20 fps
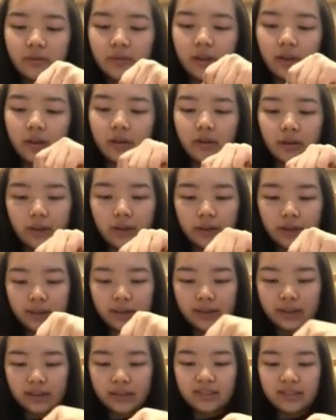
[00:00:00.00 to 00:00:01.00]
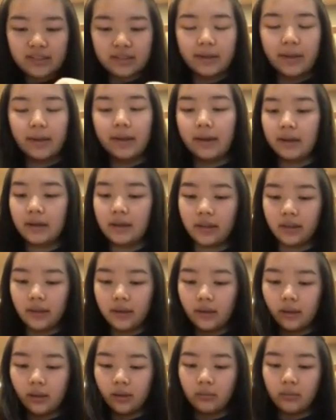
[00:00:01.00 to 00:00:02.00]
the ingredients, like
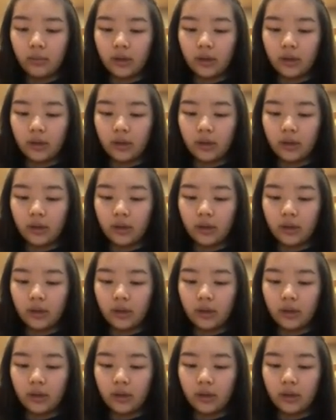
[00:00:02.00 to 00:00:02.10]
the